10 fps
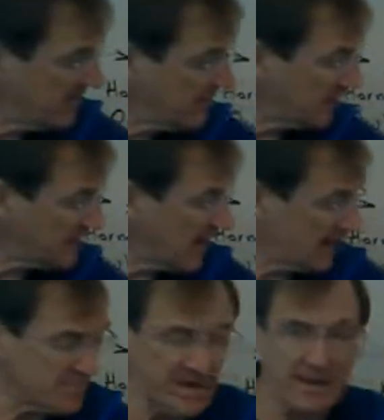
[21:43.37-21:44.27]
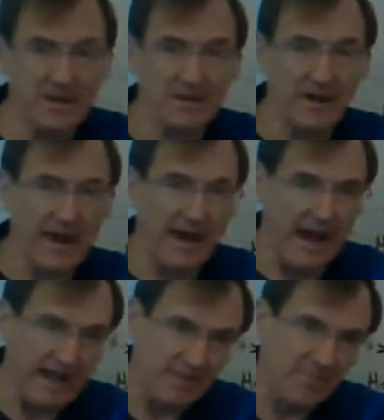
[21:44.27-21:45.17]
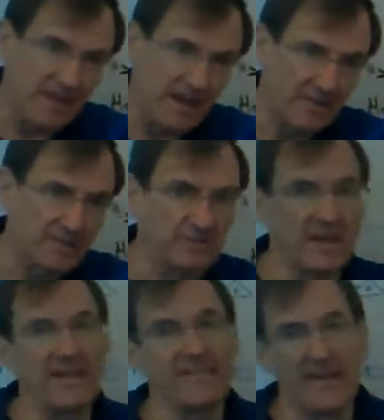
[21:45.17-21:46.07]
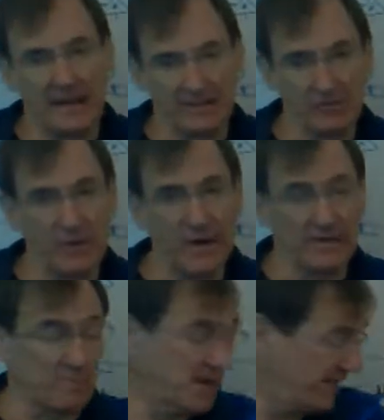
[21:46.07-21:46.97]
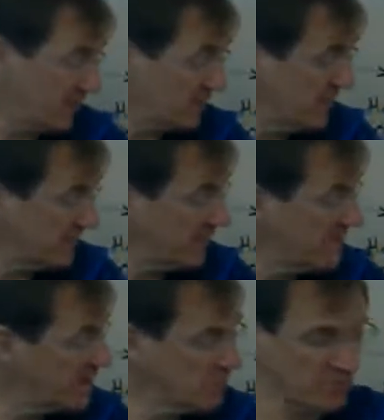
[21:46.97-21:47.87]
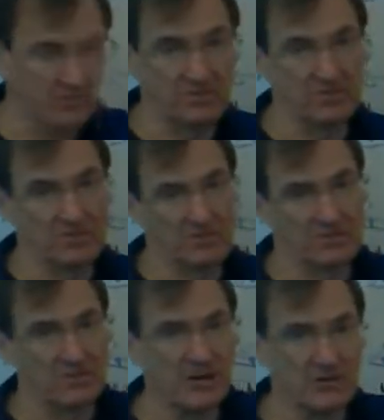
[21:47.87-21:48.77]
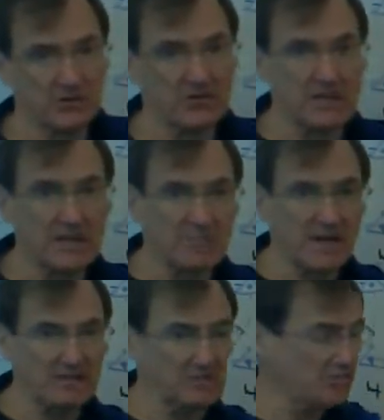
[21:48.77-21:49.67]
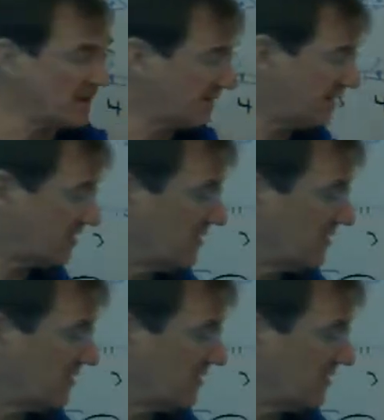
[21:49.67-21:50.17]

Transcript: This column here, I add up the x's and then I square them. And they're different numbers. So make sure you keep that straight. That's